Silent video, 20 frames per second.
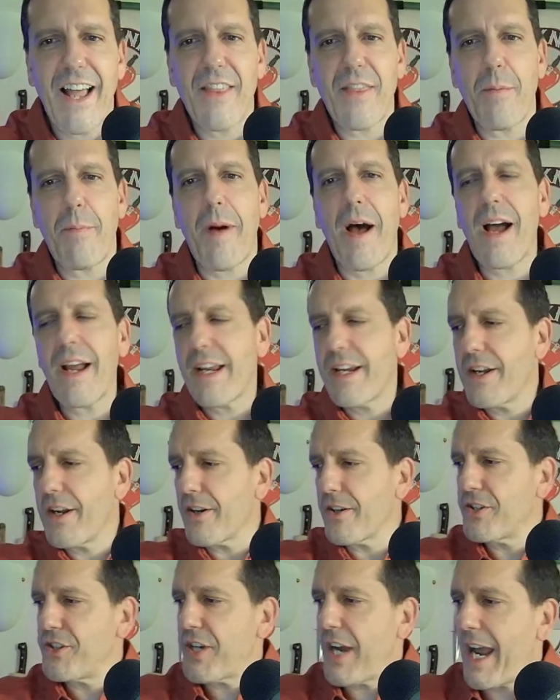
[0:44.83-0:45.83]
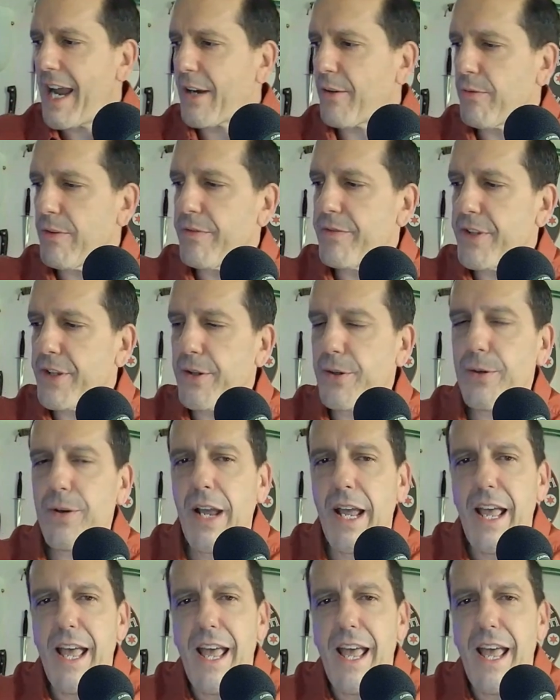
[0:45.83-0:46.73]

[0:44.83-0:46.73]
on the Pioneer Jack review.